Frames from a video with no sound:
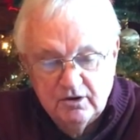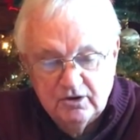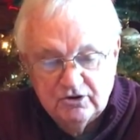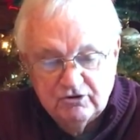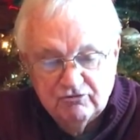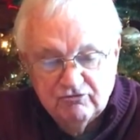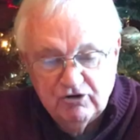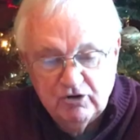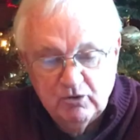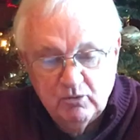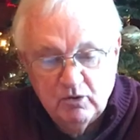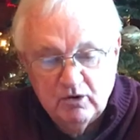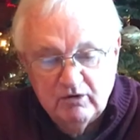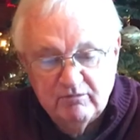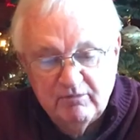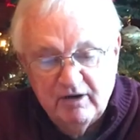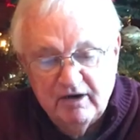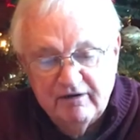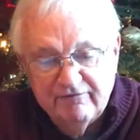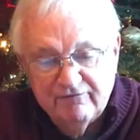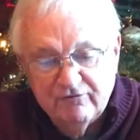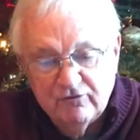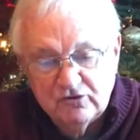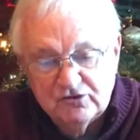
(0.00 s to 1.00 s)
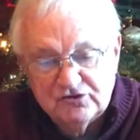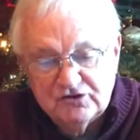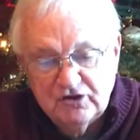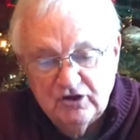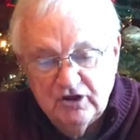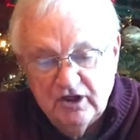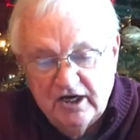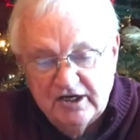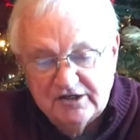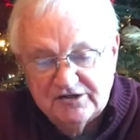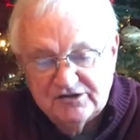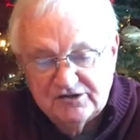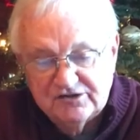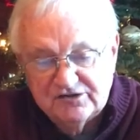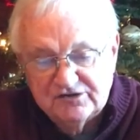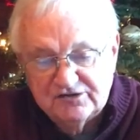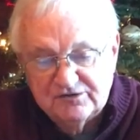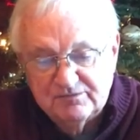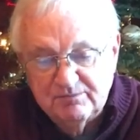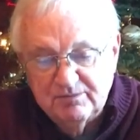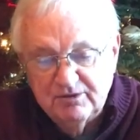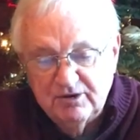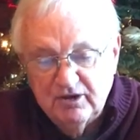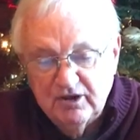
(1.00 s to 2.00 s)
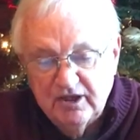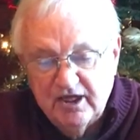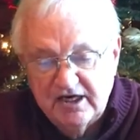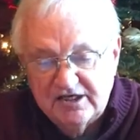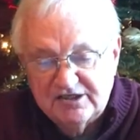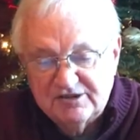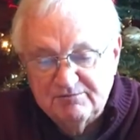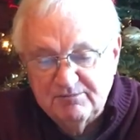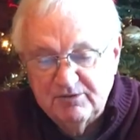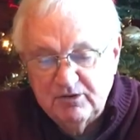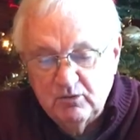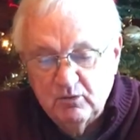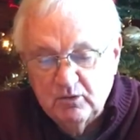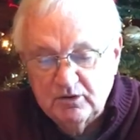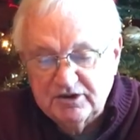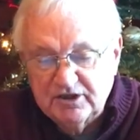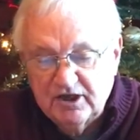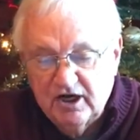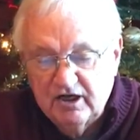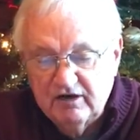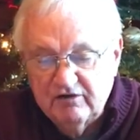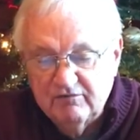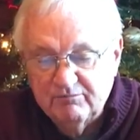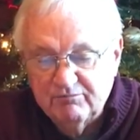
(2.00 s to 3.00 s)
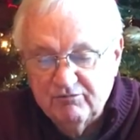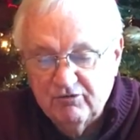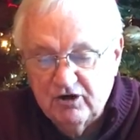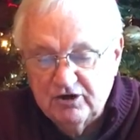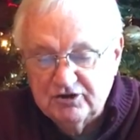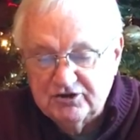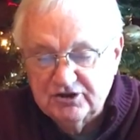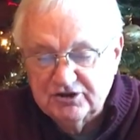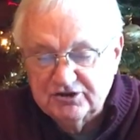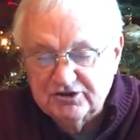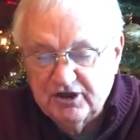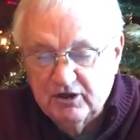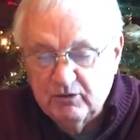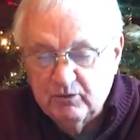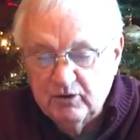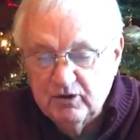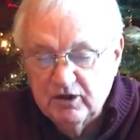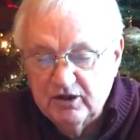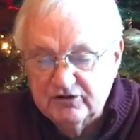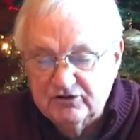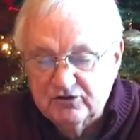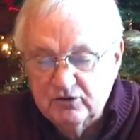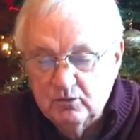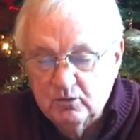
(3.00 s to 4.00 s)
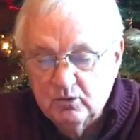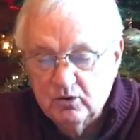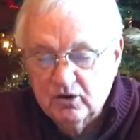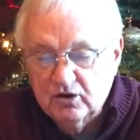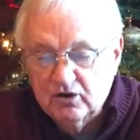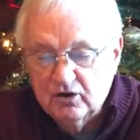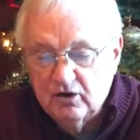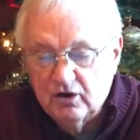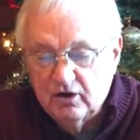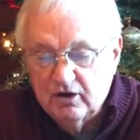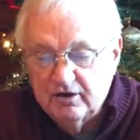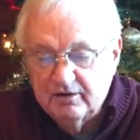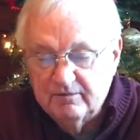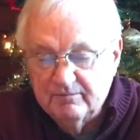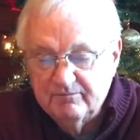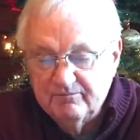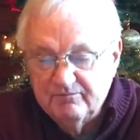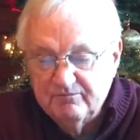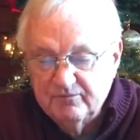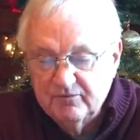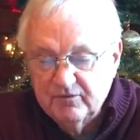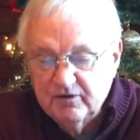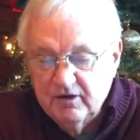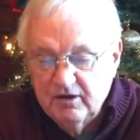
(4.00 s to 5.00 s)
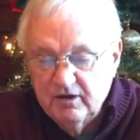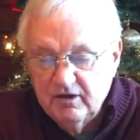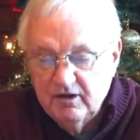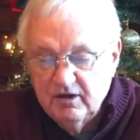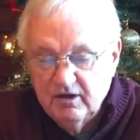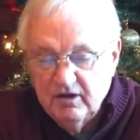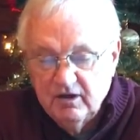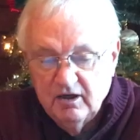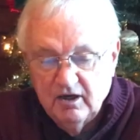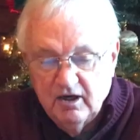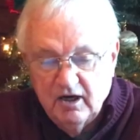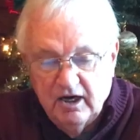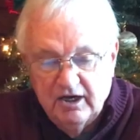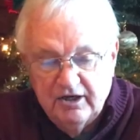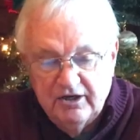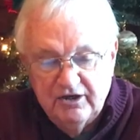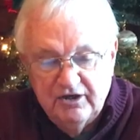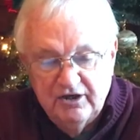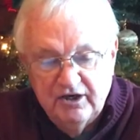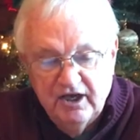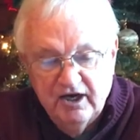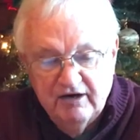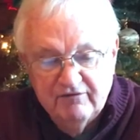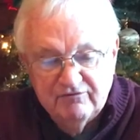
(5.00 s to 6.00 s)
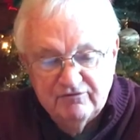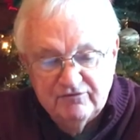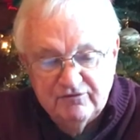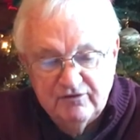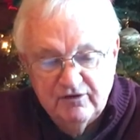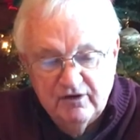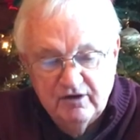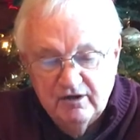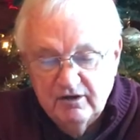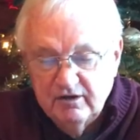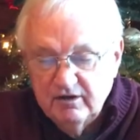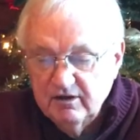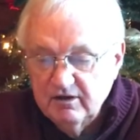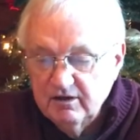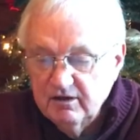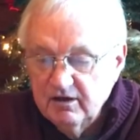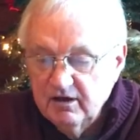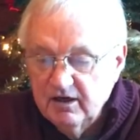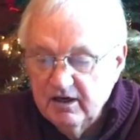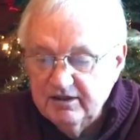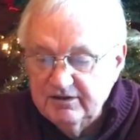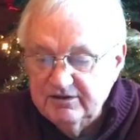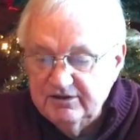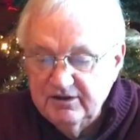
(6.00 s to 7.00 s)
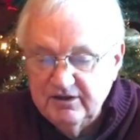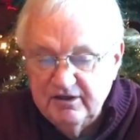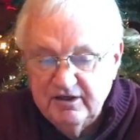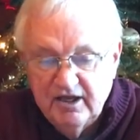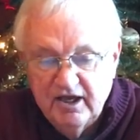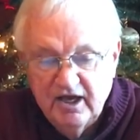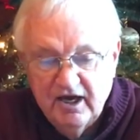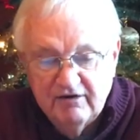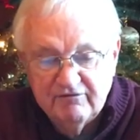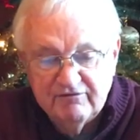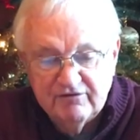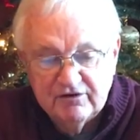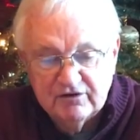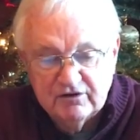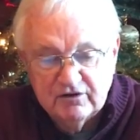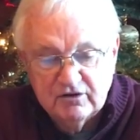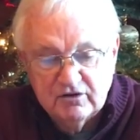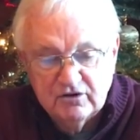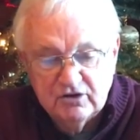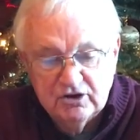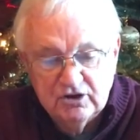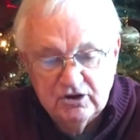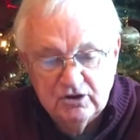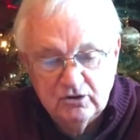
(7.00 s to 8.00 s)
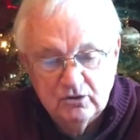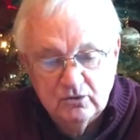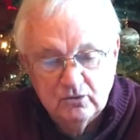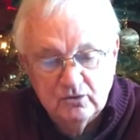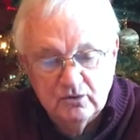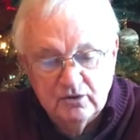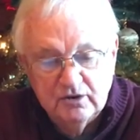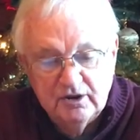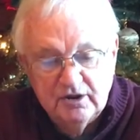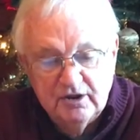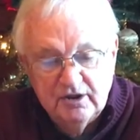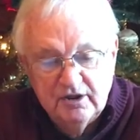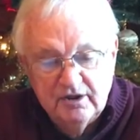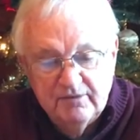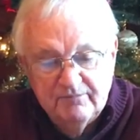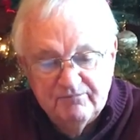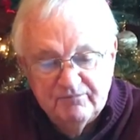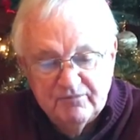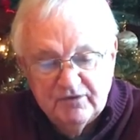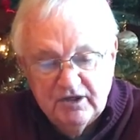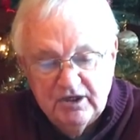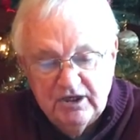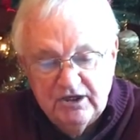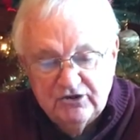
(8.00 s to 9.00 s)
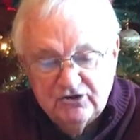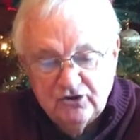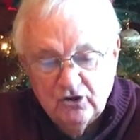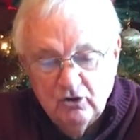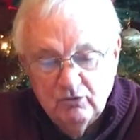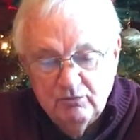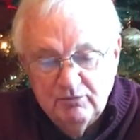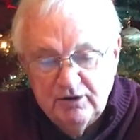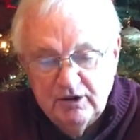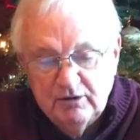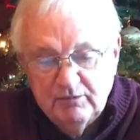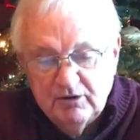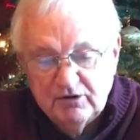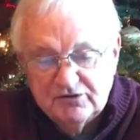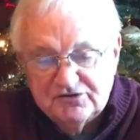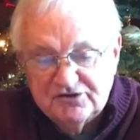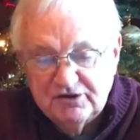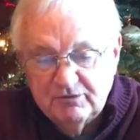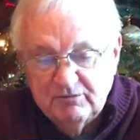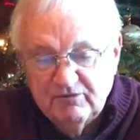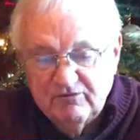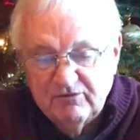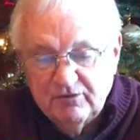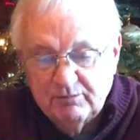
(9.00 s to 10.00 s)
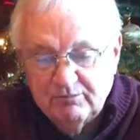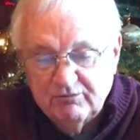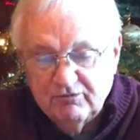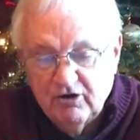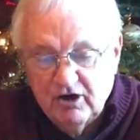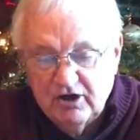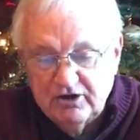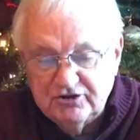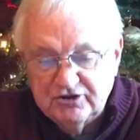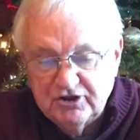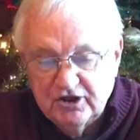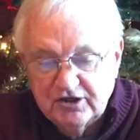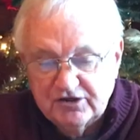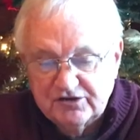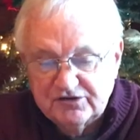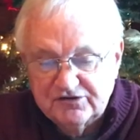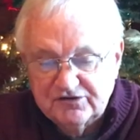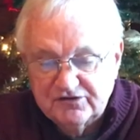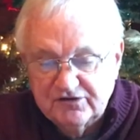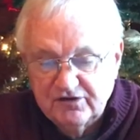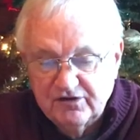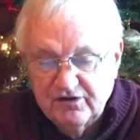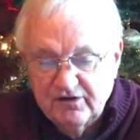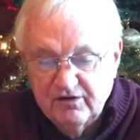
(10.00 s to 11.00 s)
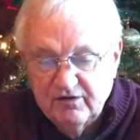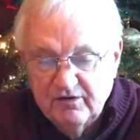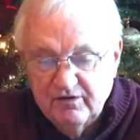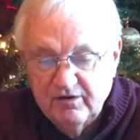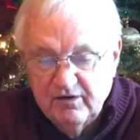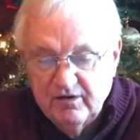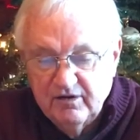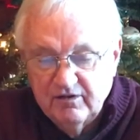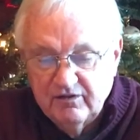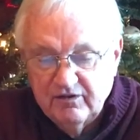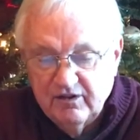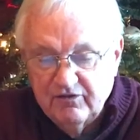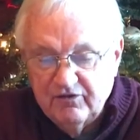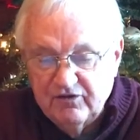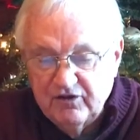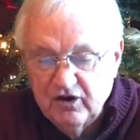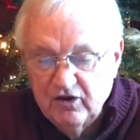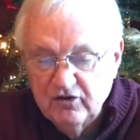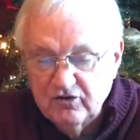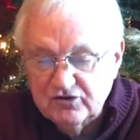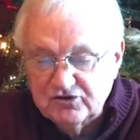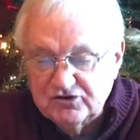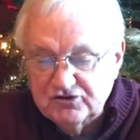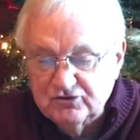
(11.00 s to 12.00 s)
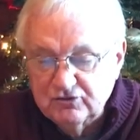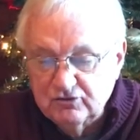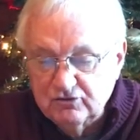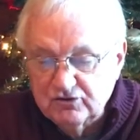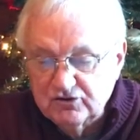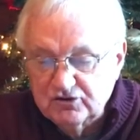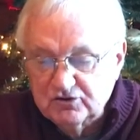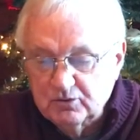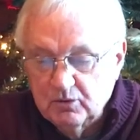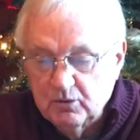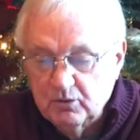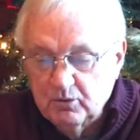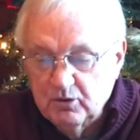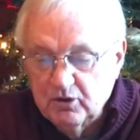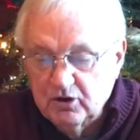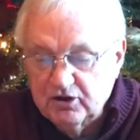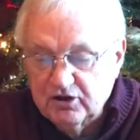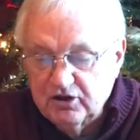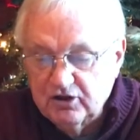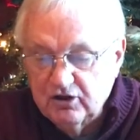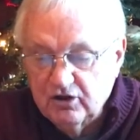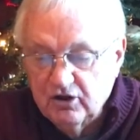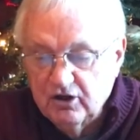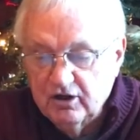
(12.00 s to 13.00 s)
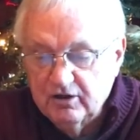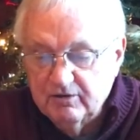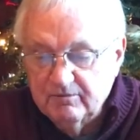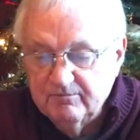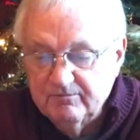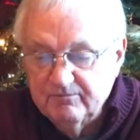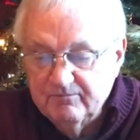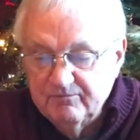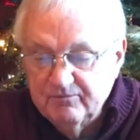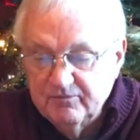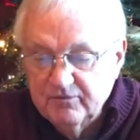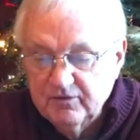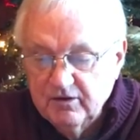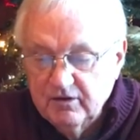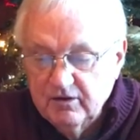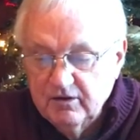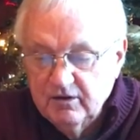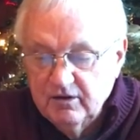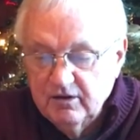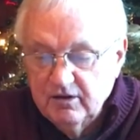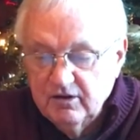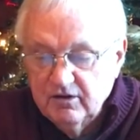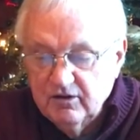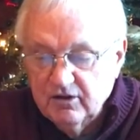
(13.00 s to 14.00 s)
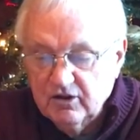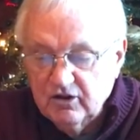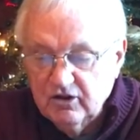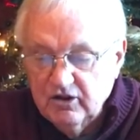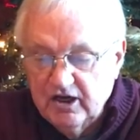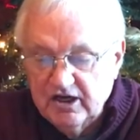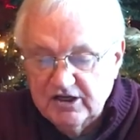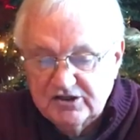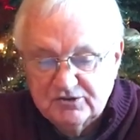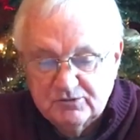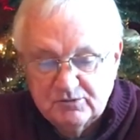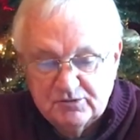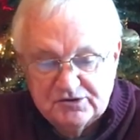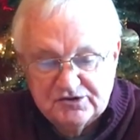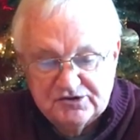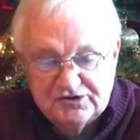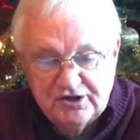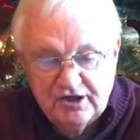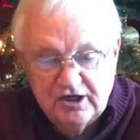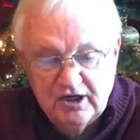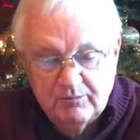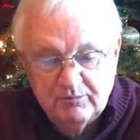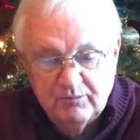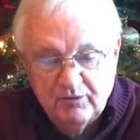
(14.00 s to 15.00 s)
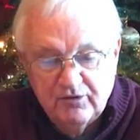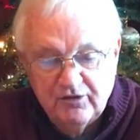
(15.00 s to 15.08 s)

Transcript: During one of my first classes, Bill asked me what kind of project I would like to work on. I didn't have a clue. He told me about some of the projects that the other students were working on. The class was set up